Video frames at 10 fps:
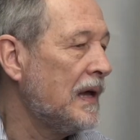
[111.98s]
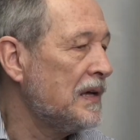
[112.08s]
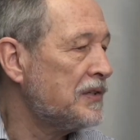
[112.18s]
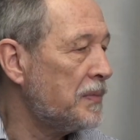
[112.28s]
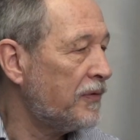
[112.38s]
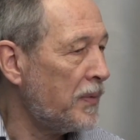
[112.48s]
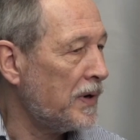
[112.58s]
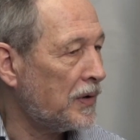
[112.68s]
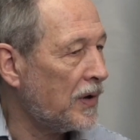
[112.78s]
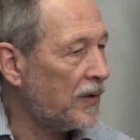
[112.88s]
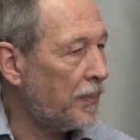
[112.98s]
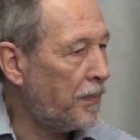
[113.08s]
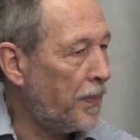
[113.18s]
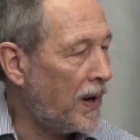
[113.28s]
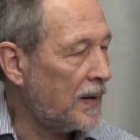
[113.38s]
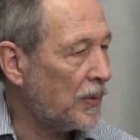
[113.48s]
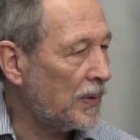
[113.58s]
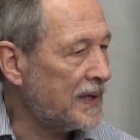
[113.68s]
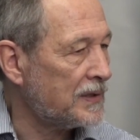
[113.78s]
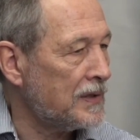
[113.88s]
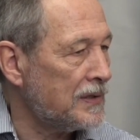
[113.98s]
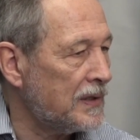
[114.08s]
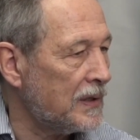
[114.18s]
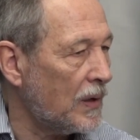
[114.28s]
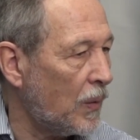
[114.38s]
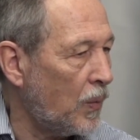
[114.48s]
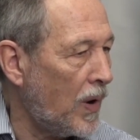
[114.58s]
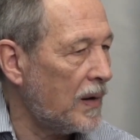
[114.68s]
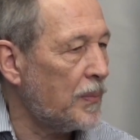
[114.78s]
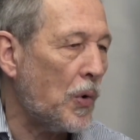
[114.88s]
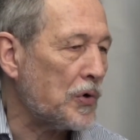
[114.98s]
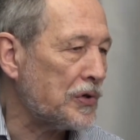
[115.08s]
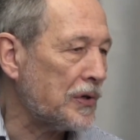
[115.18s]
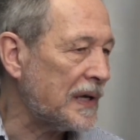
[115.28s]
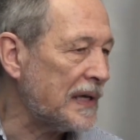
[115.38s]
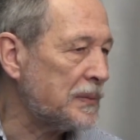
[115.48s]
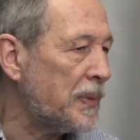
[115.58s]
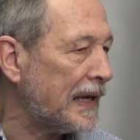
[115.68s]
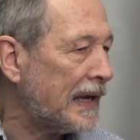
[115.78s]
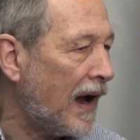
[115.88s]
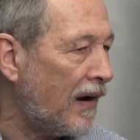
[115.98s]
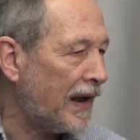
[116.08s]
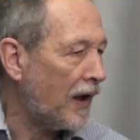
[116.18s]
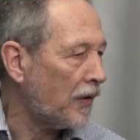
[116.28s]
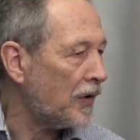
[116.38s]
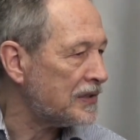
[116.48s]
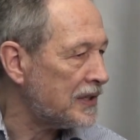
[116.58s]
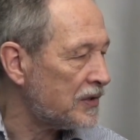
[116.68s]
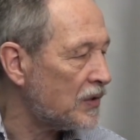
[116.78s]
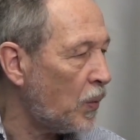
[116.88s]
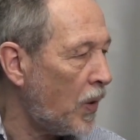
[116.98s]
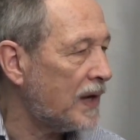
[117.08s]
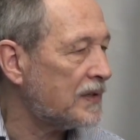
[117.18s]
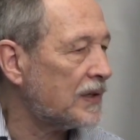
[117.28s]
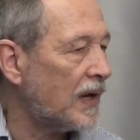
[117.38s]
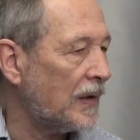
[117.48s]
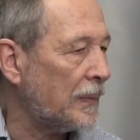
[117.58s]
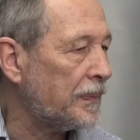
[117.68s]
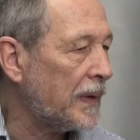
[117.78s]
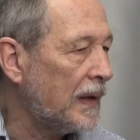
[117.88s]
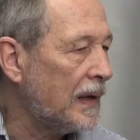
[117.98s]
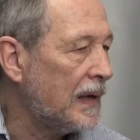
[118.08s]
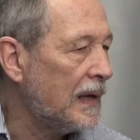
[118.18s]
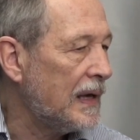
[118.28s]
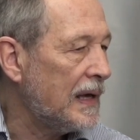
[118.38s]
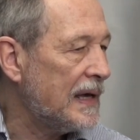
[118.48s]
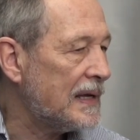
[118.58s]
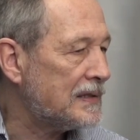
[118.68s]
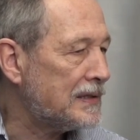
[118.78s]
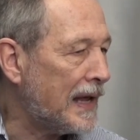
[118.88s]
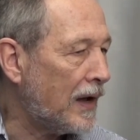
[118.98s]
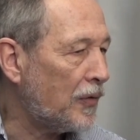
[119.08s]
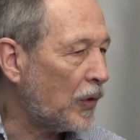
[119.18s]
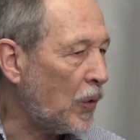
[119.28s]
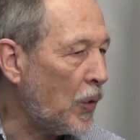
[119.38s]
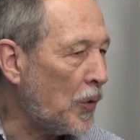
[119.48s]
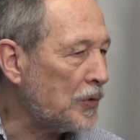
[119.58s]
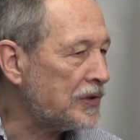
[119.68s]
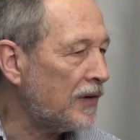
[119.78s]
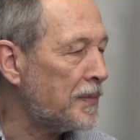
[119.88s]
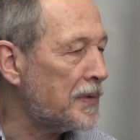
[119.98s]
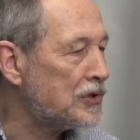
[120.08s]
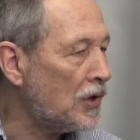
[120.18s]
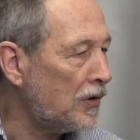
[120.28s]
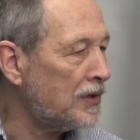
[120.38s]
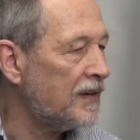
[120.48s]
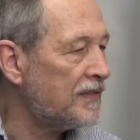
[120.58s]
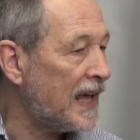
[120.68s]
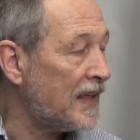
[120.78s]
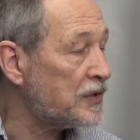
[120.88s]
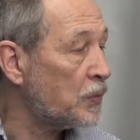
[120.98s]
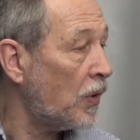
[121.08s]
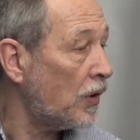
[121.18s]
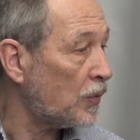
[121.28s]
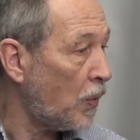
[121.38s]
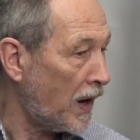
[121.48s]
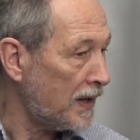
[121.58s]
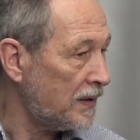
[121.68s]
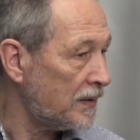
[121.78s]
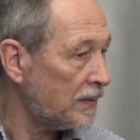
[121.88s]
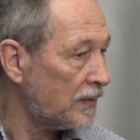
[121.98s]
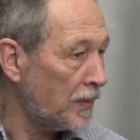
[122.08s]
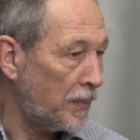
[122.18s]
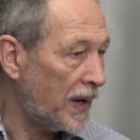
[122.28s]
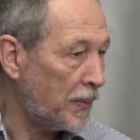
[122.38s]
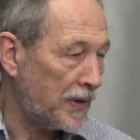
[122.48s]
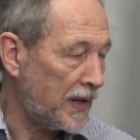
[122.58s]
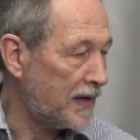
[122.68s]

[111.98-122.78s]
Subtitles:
So before we look at the Bible, let's consider why abortion is being carried out on such a wide scale. It's now the cause of the majority of deaths worldwide, compared with any